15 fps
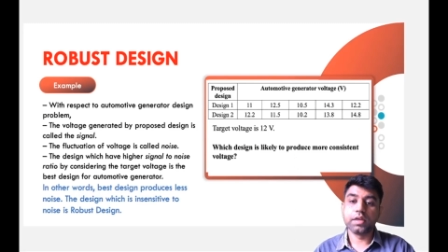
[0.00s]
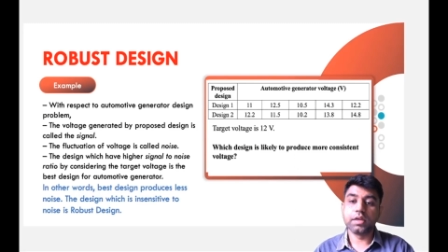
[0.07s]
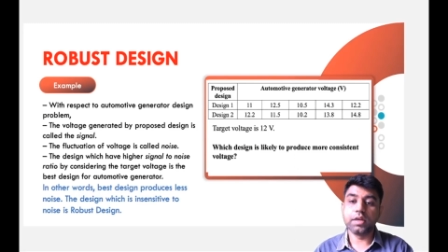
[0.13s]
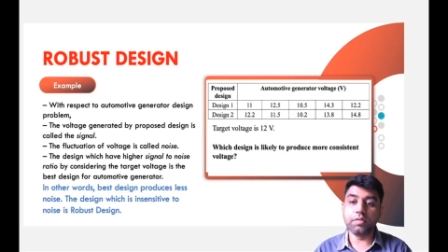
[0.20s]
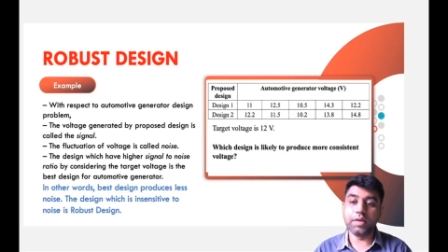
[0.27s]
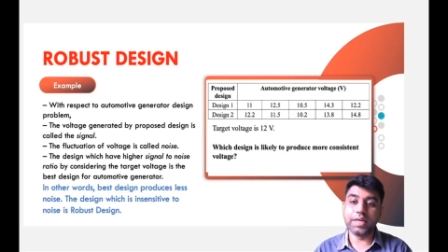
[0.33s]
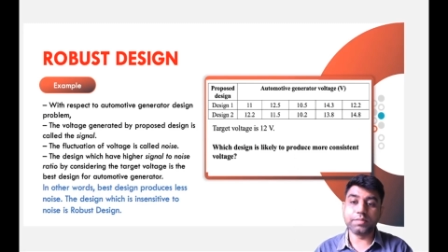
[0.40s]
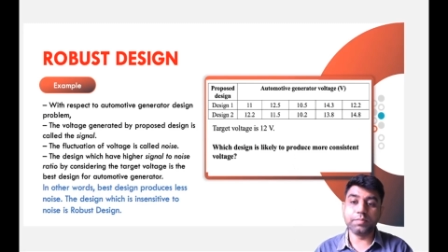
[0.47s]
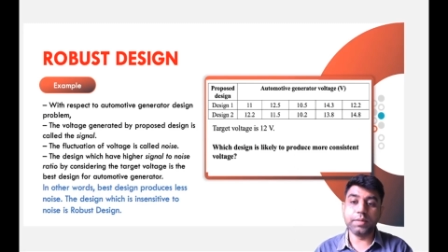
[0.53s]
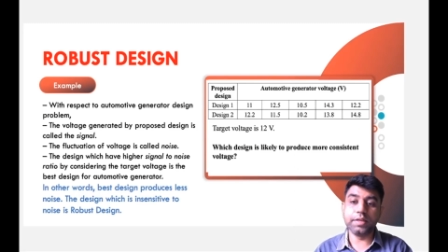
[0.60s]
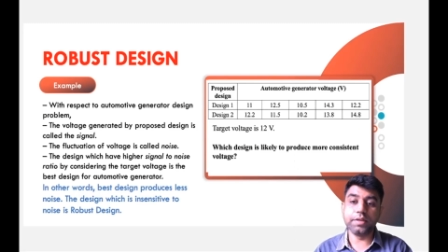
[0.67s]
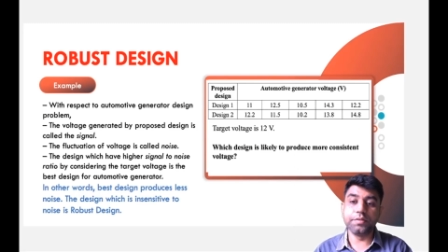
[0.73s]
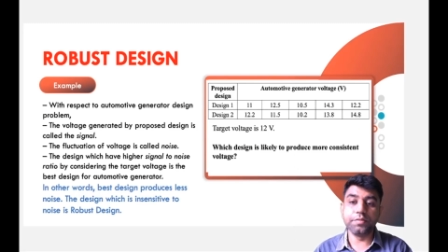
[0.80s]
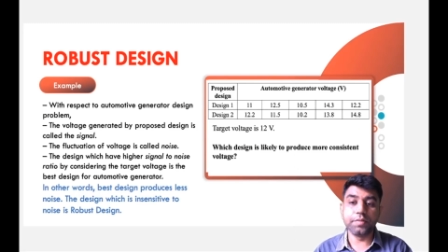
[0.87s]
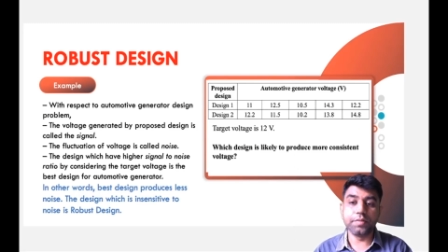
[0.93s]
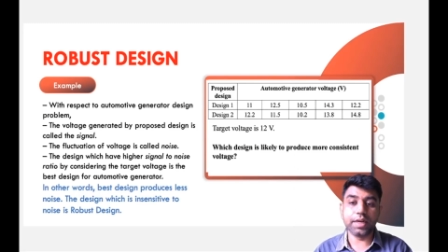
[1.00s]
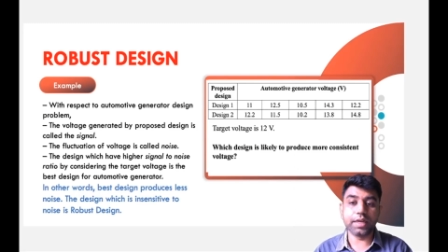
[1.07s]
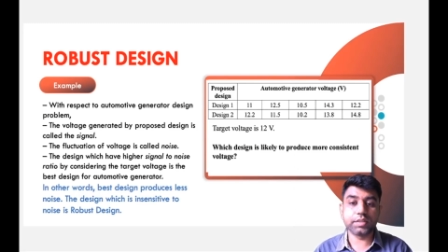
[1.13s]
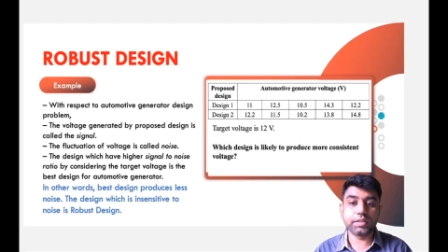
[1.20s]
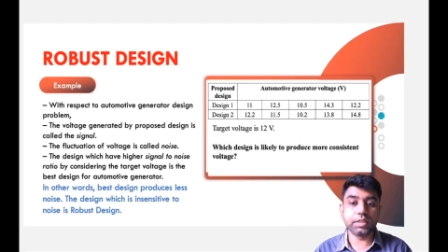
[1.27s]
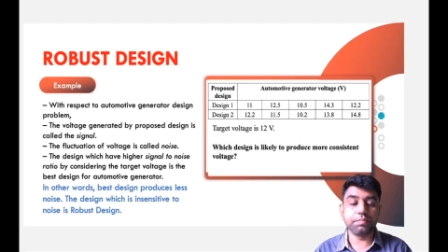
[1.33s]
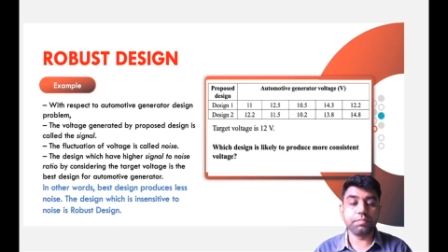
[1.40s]
Now let me give you one
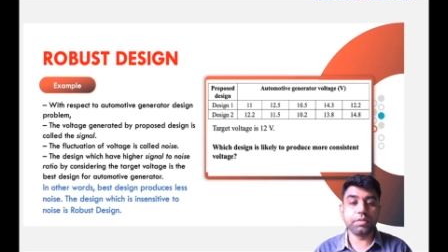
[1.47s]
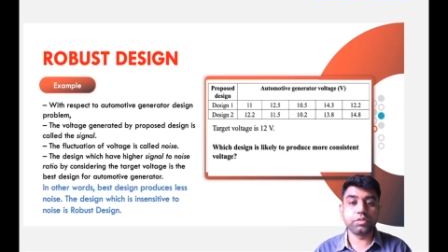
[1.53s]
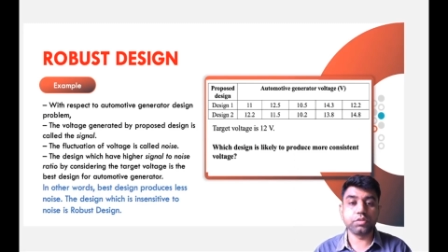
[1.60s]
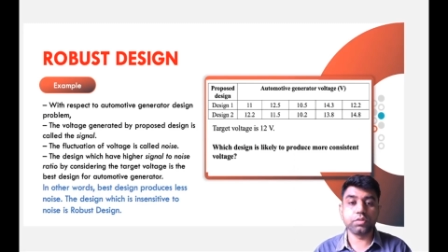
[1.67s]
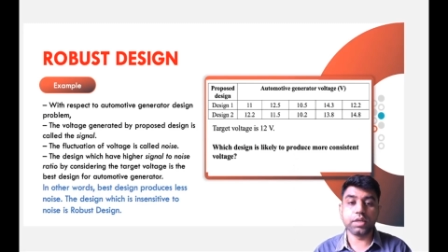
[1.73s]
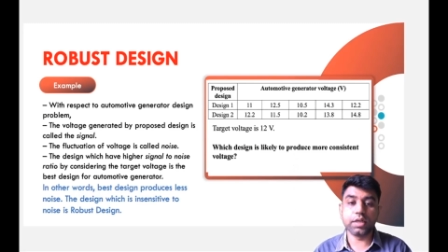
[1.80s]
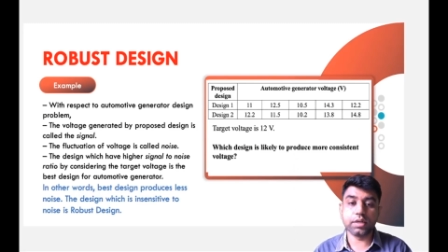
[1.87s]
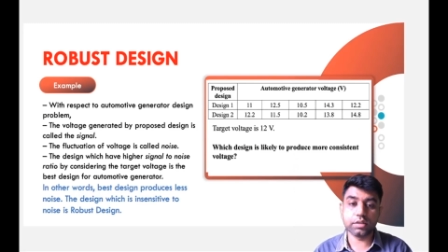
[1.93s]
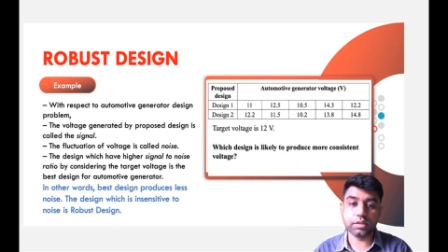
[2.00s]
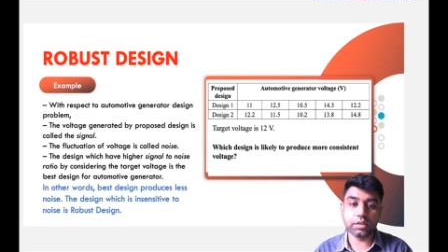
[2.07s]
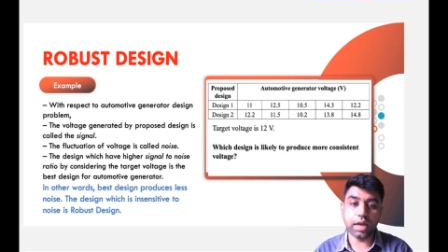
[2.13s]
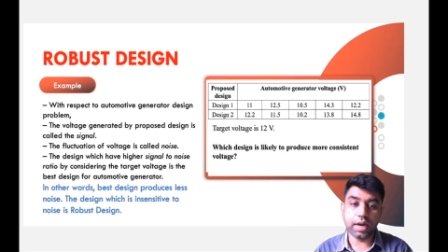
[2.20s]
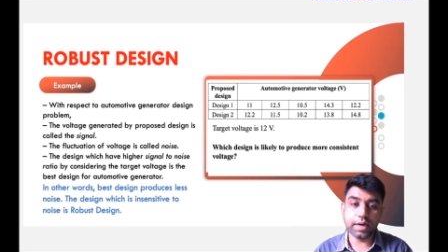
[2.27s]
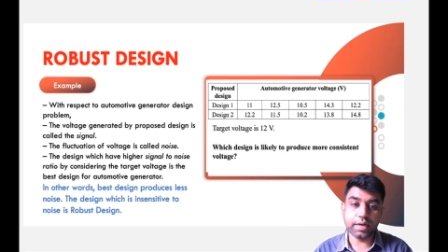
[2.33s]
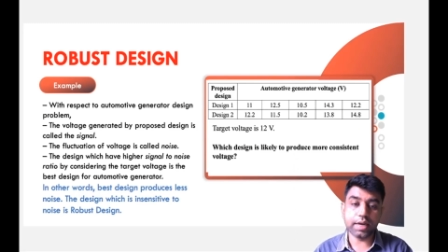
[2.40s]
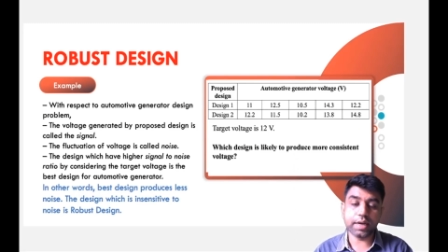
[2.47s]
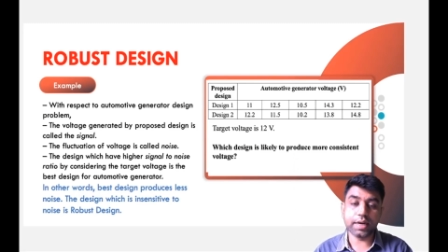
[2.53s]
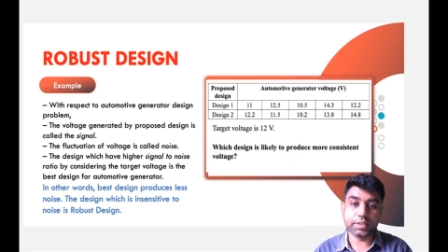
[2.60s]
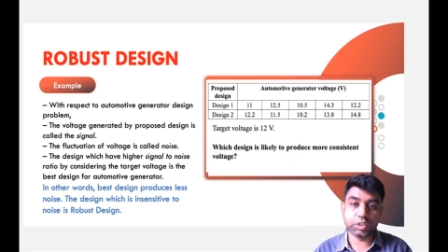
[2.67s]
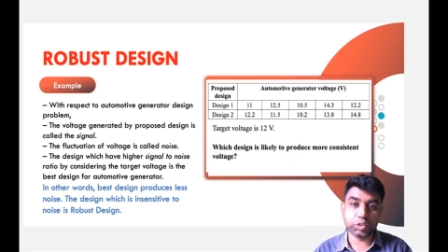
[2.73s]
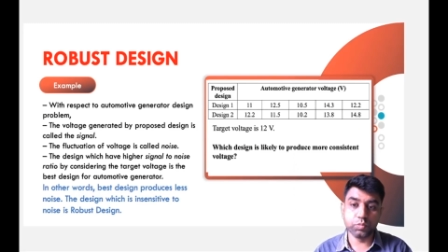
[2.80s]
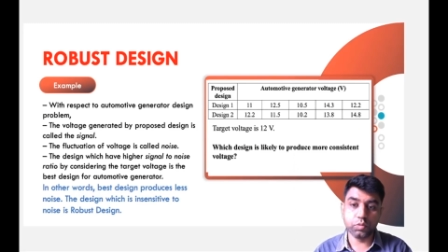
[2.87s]
example so that the idea
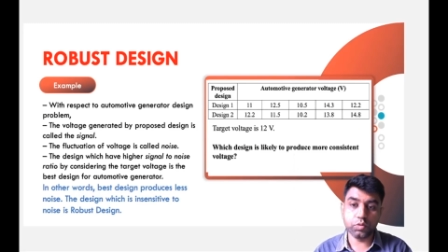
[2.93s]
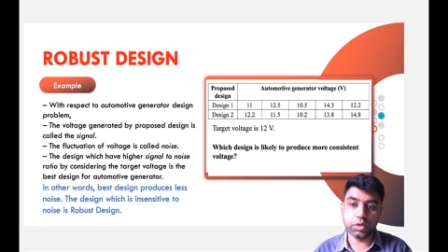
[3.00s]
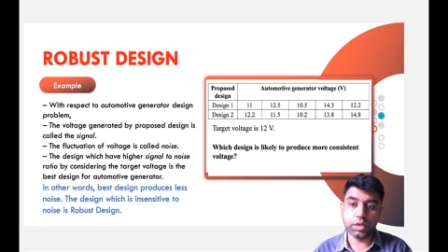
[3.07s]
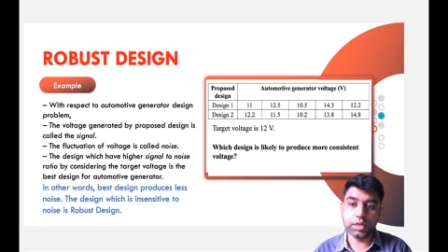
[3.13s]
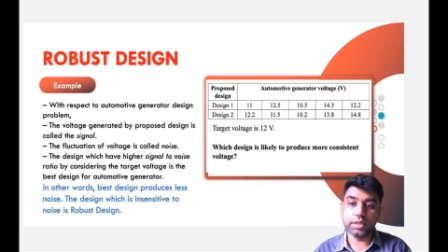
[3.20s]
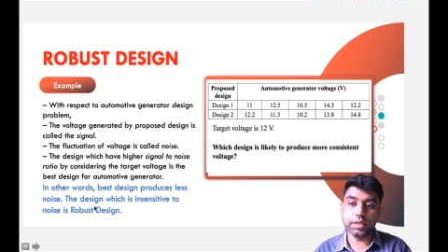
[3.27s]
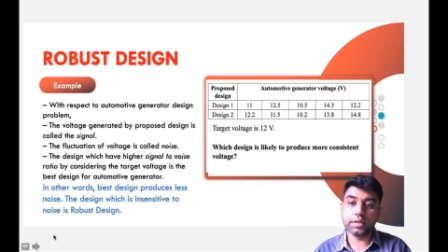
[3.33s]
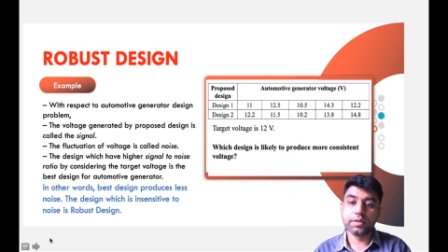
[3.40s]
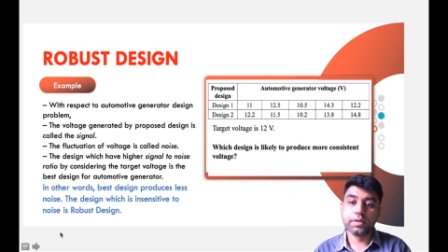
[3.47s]
gets more clear.